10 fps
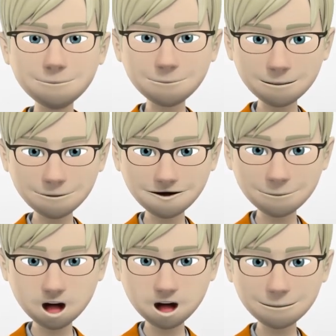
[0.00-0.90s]
Once
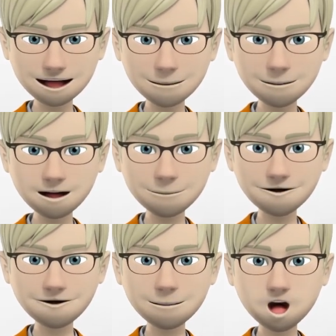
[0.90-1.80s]
closed, we will
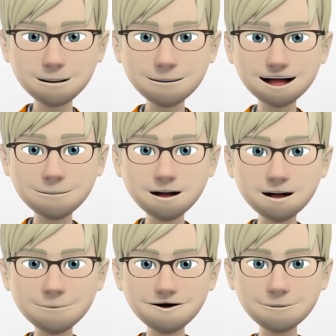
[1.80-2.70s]
start it with a
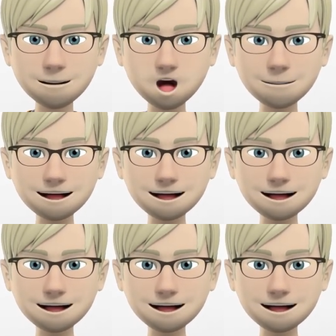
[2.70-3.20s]
manual puller